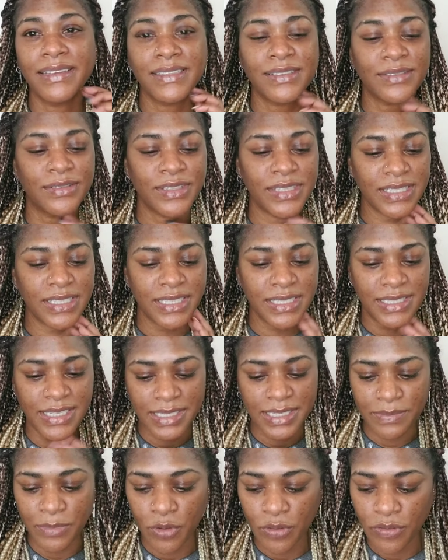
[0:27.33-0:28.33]
So this is
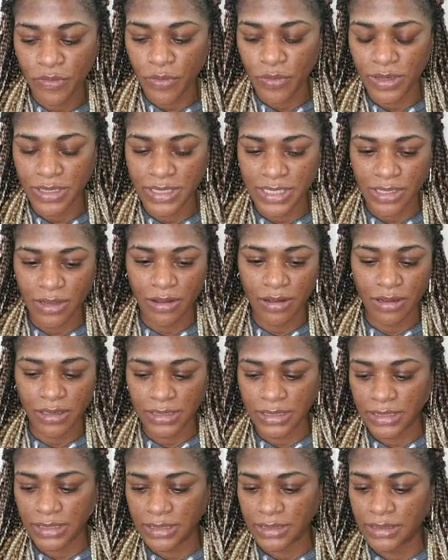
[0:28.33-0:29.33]
just more focused
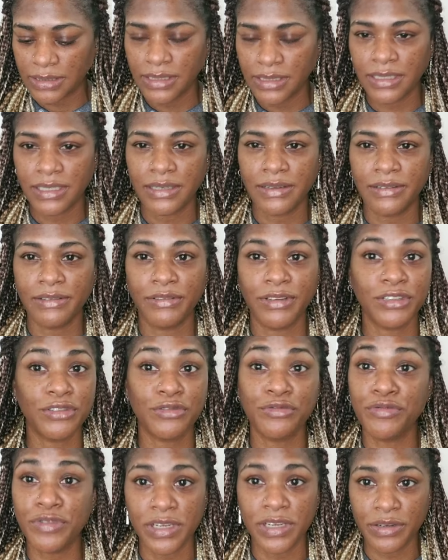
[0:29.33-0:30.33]
on
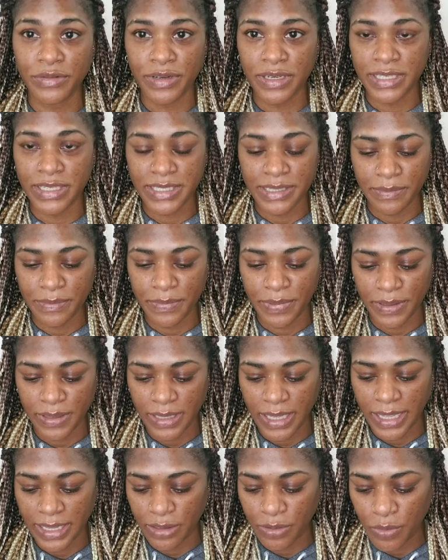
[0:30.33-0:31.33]
just really really
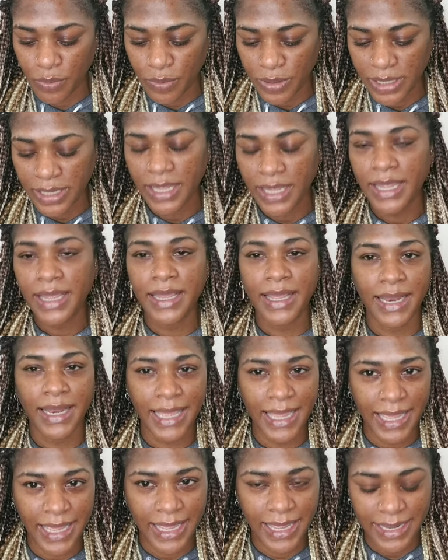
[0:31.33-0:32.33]
simple and quick
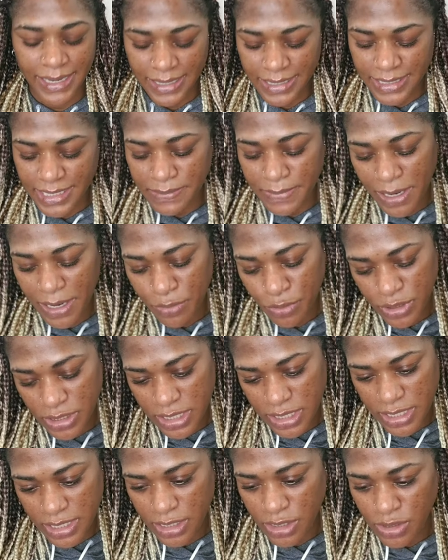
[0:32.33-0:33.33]
like again this is my
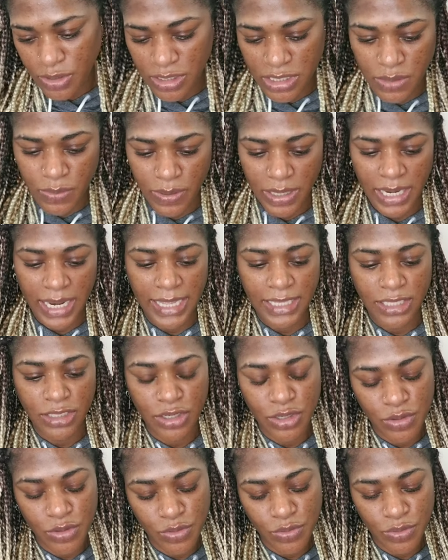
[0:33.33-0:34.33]
routine so this is what i like
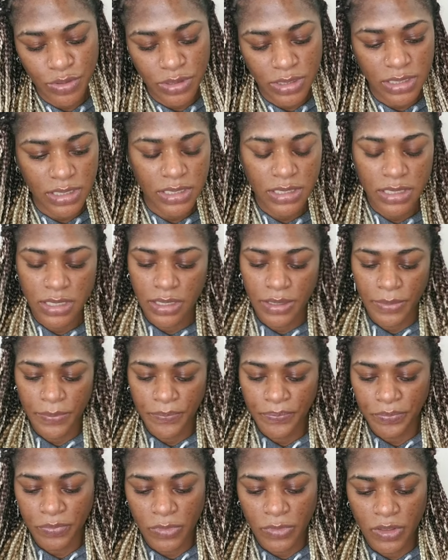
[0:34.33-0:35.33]
to use
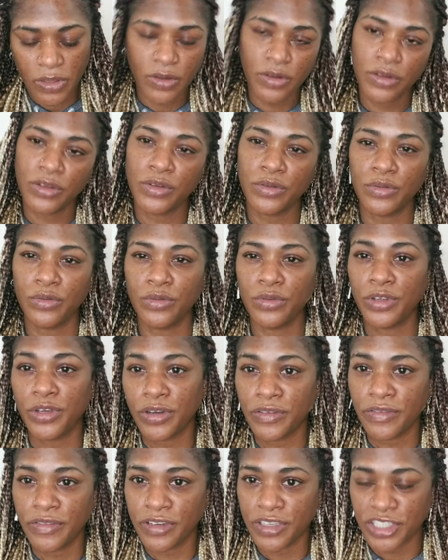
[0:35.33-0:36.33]
you can do
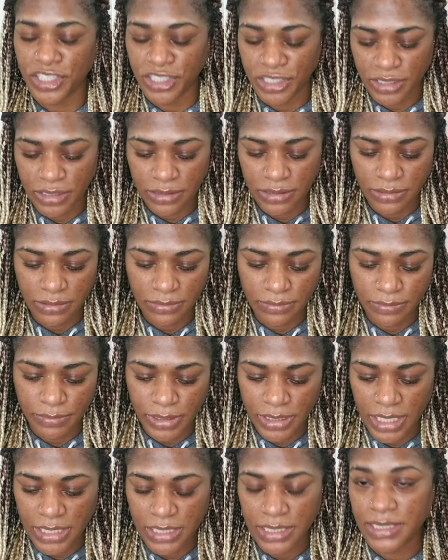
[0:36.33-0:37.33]
your version
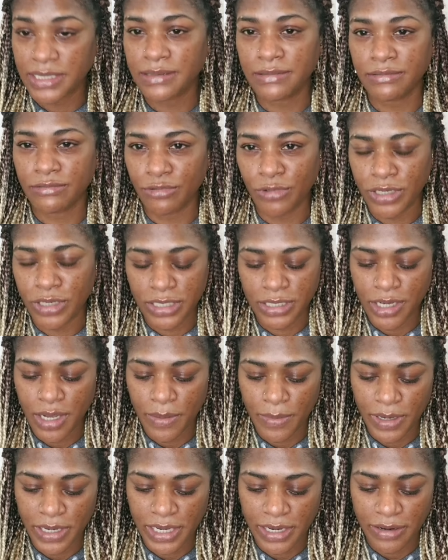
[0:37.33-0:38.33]
but i just wanted to
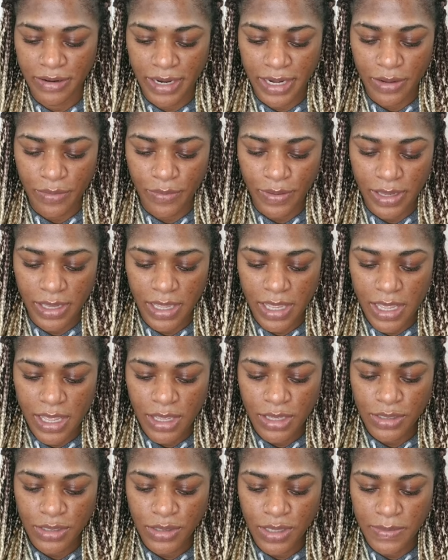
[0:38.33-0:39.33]
come on here anyway
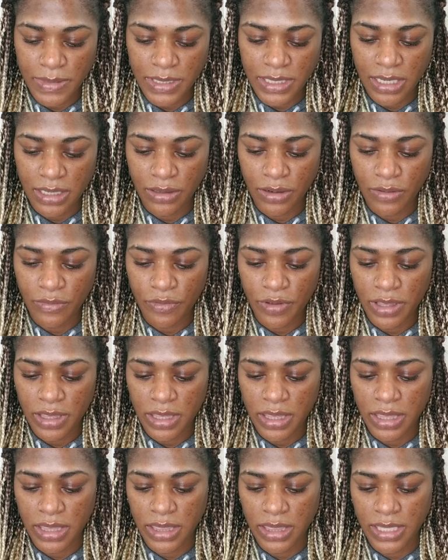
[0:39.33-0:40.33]
so i'm starting off
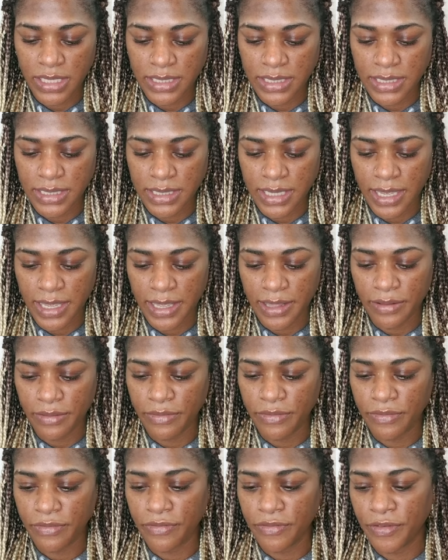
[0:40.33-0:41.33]
with this
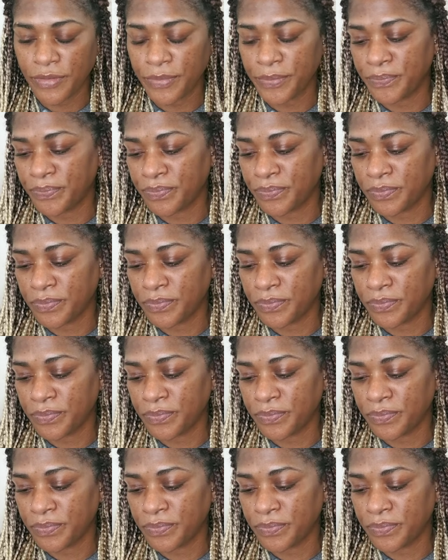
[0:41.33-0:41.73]
elf